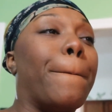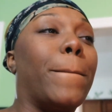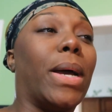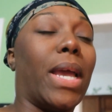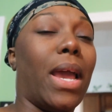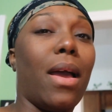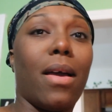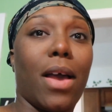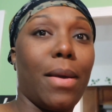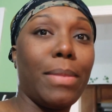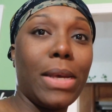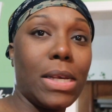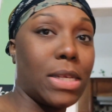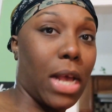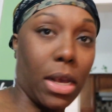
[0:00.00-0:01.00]
But yeah,
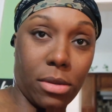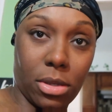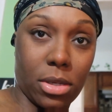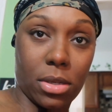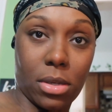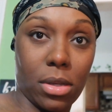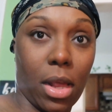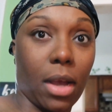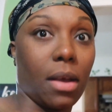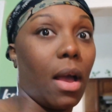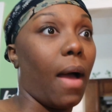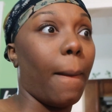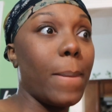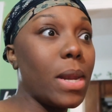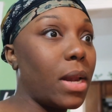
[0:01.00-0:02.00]
I'm exhausted.
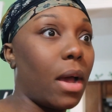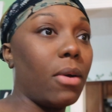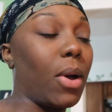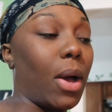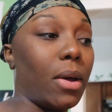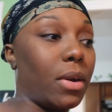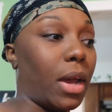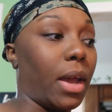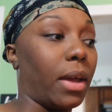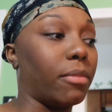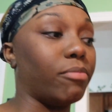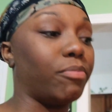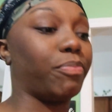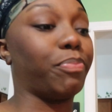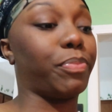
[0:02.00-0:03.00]
Like, I've been out all day.
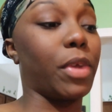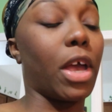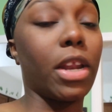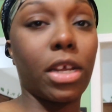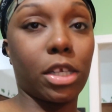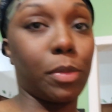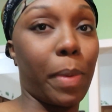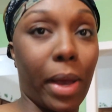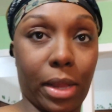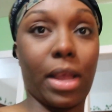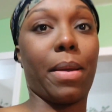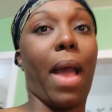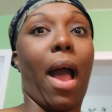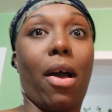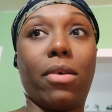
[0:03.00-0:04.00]

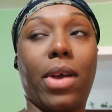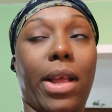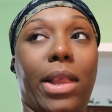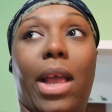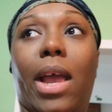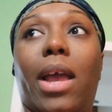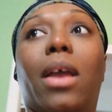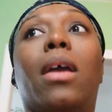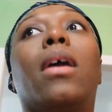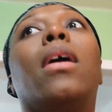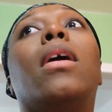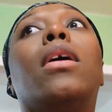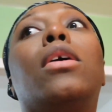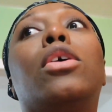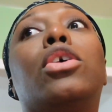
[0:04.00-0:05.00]
Unexpected out at that.
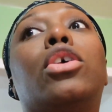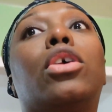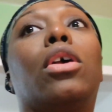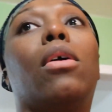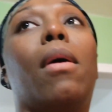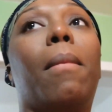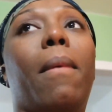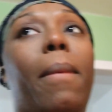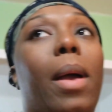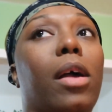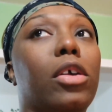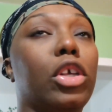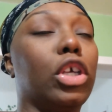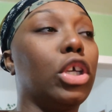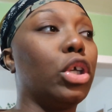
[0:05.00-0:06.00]
So I'm
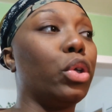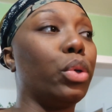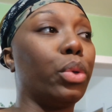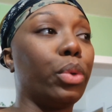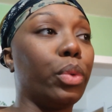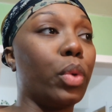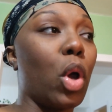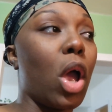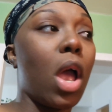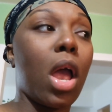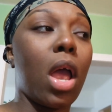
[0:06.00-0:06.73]
about to